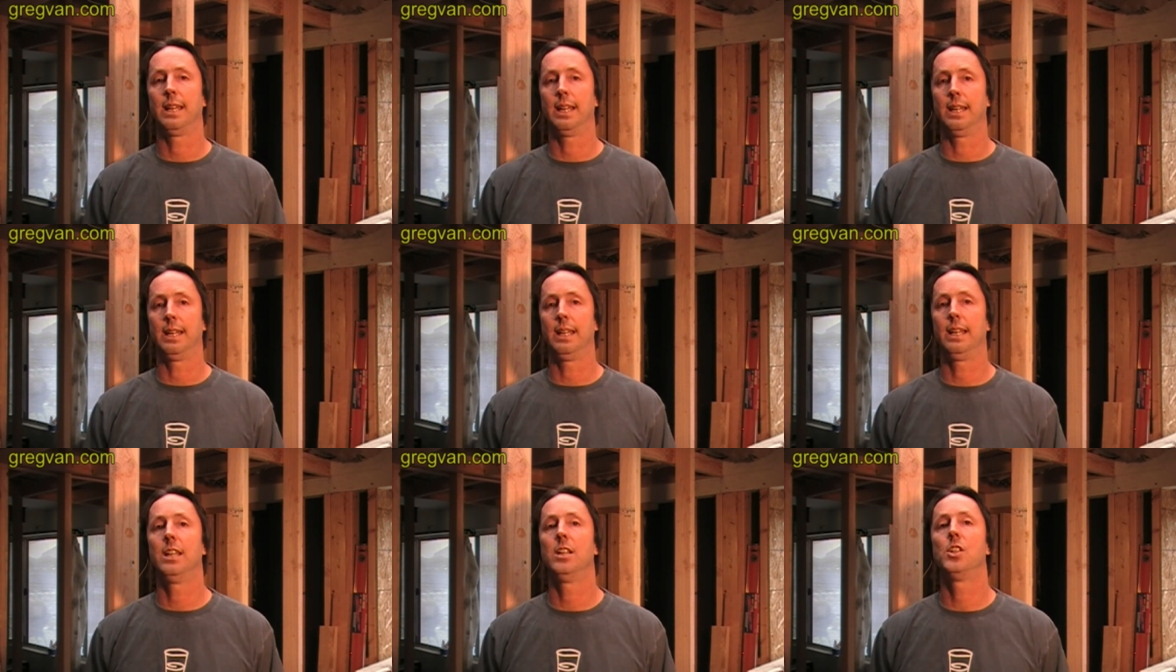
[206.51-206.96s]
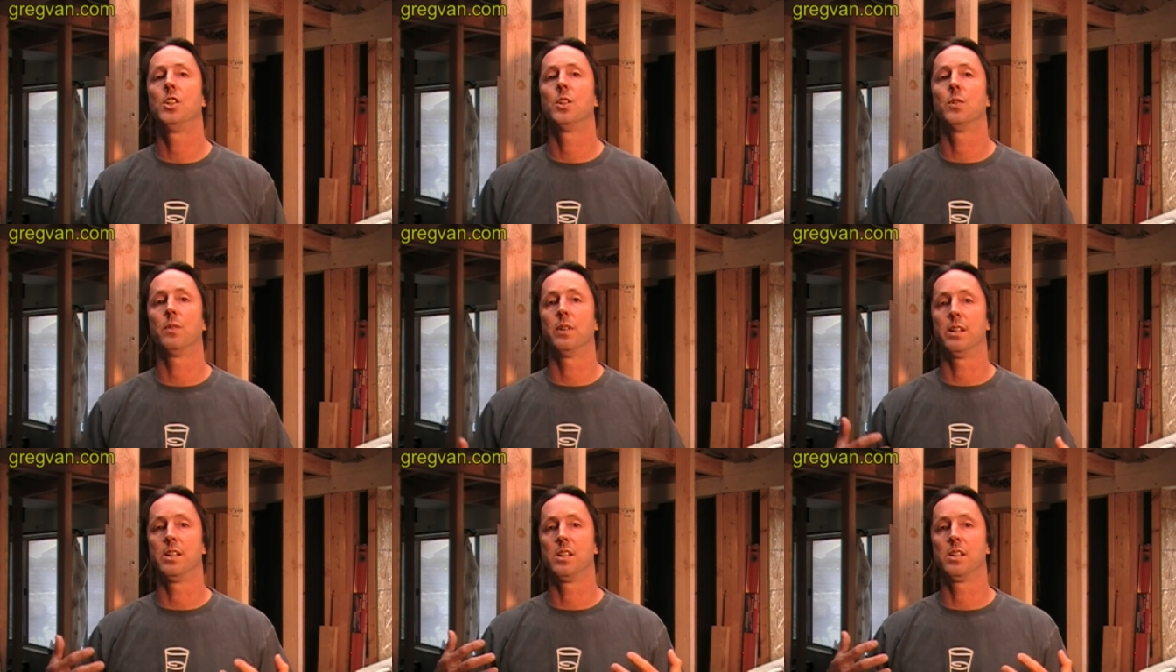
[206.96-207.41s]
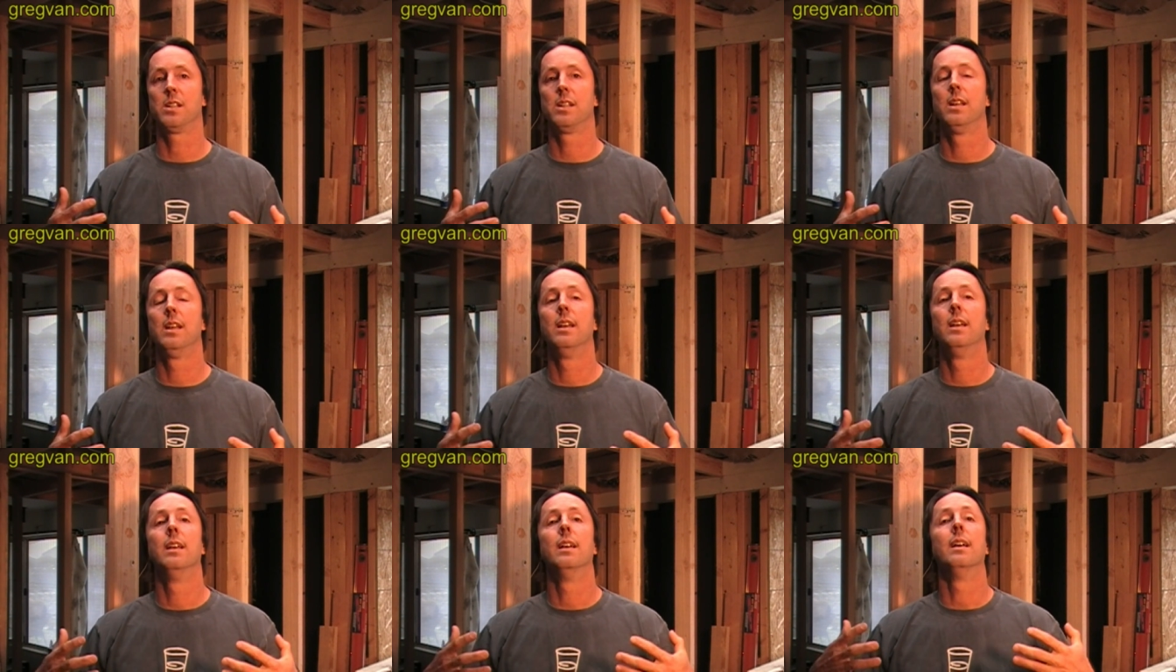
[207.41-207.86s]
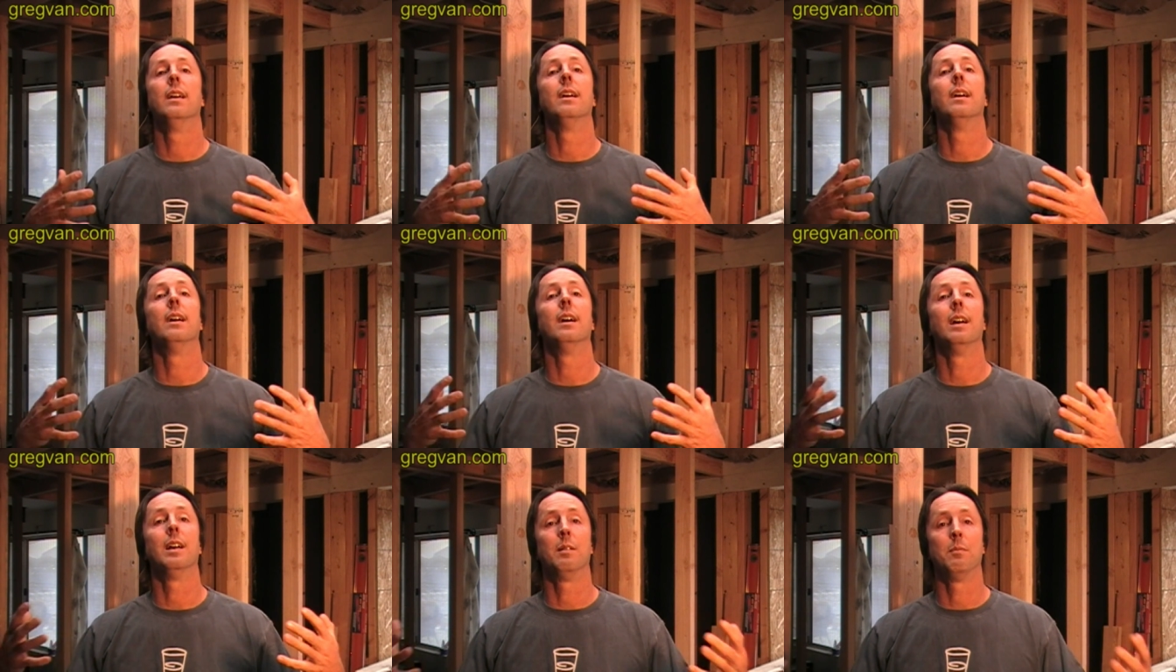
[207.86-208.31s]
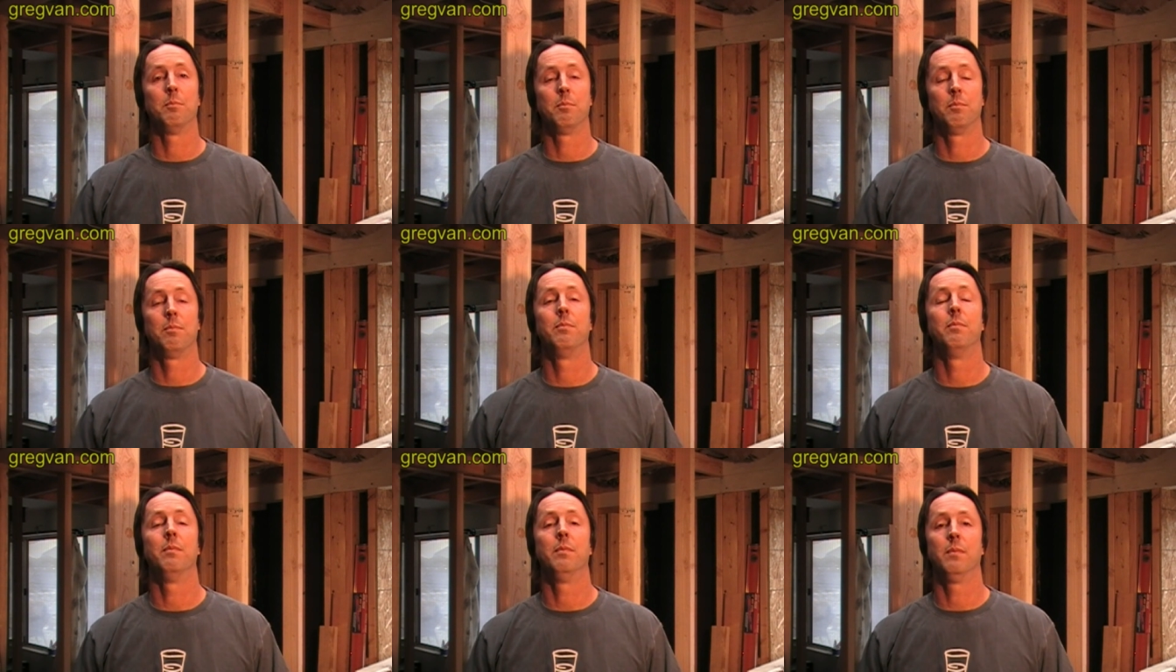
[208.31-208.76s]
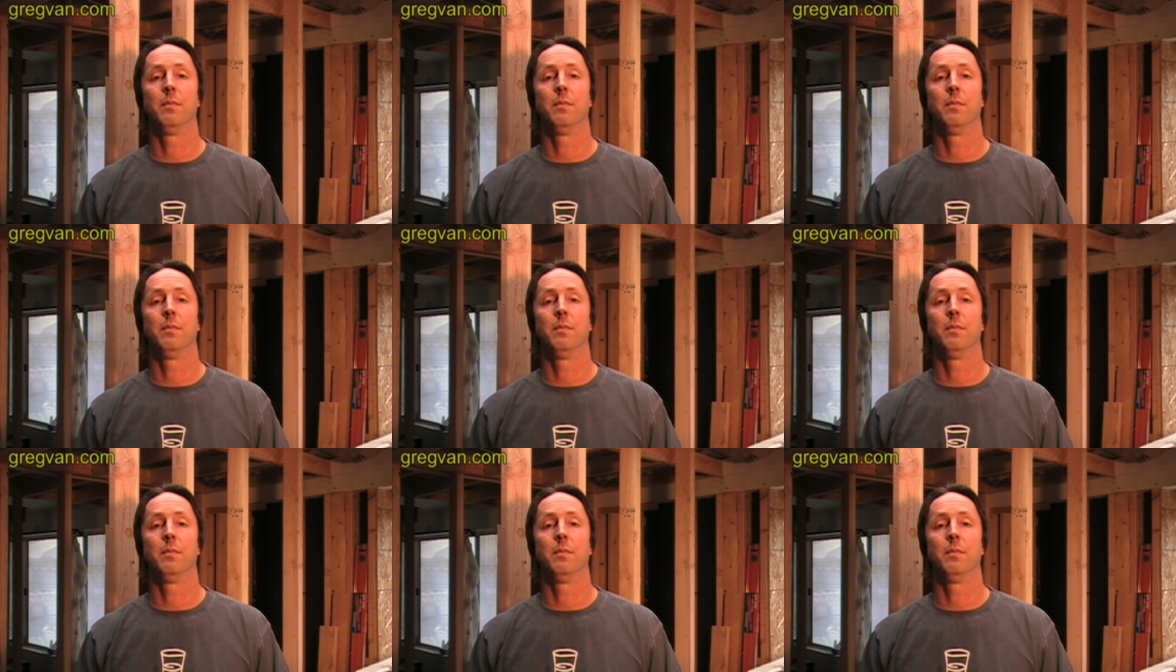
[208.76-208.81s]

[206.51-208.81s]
and injuries um,